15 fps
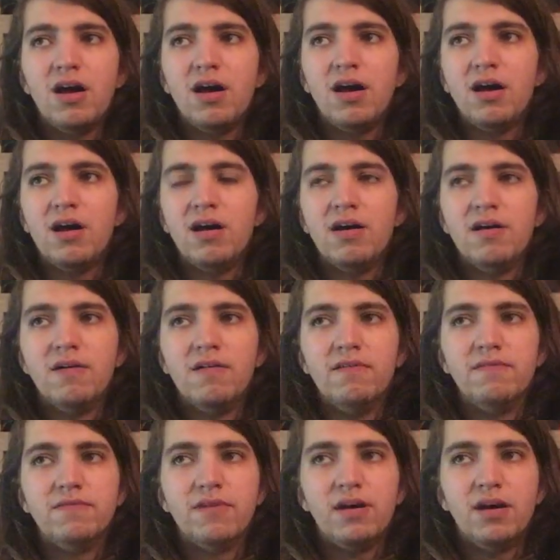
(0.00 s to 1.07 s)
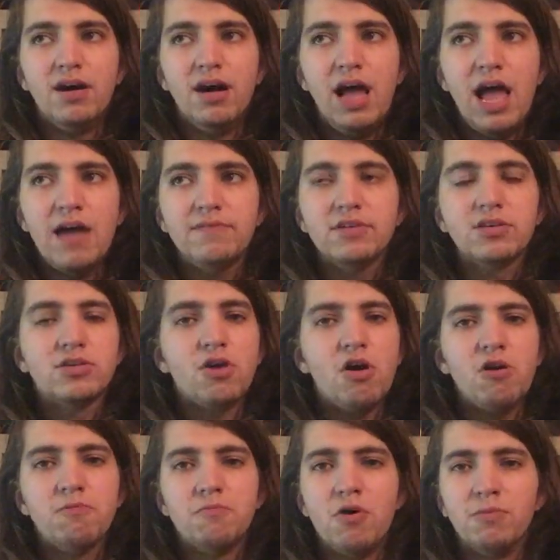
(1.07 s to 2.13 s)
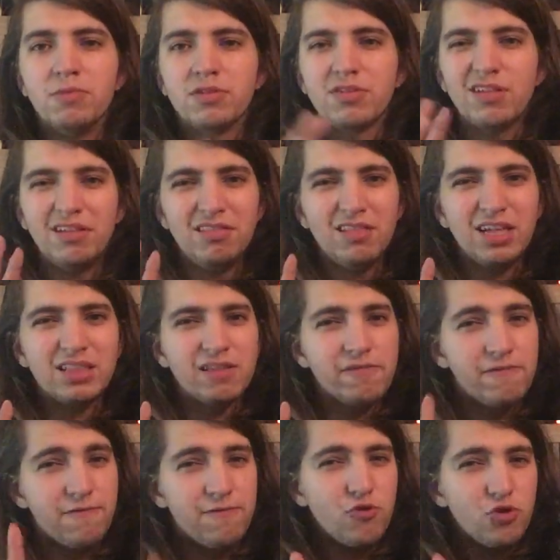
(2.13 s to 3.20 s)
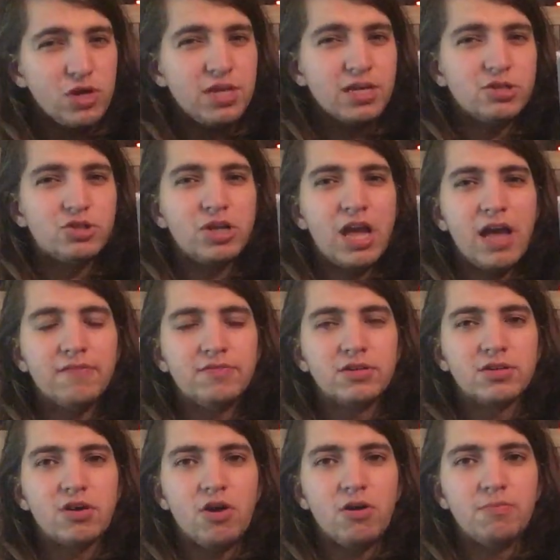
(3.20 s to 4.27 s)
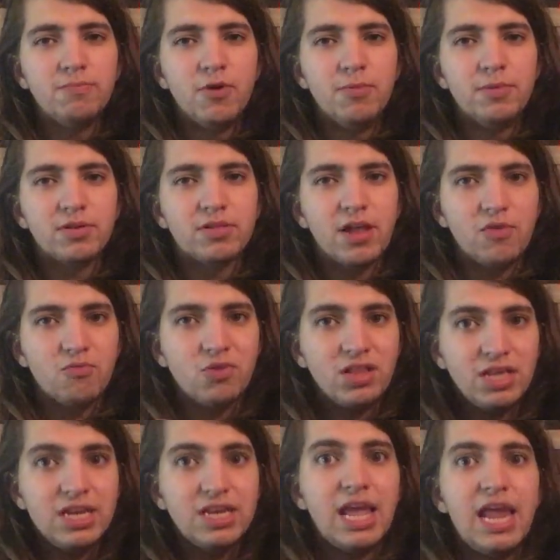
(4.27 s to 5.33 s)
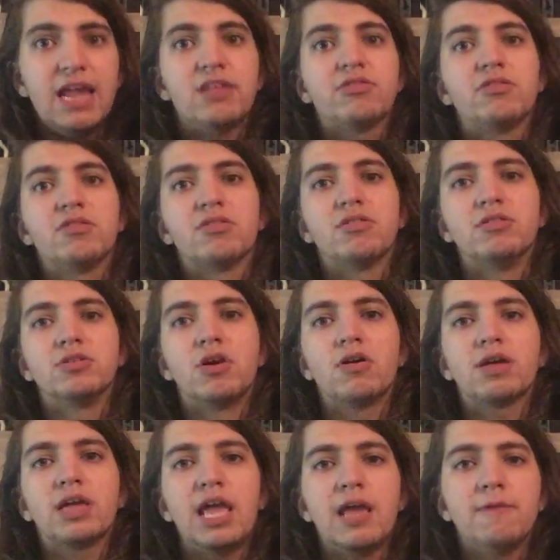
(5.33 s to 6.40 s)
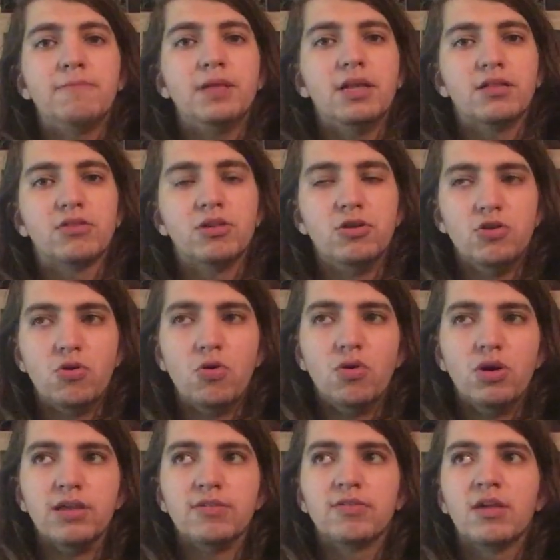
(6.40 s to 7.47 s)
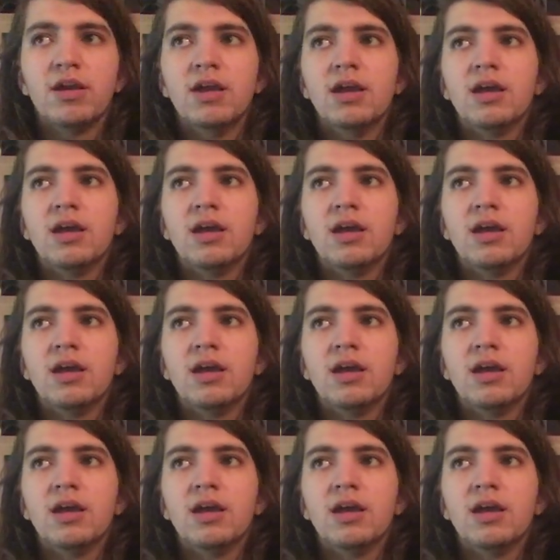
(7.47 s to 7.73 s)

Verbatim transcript: of uh, avant-garde moments and like the freakish avant-garde moments that really enhances the dark ambience and noise.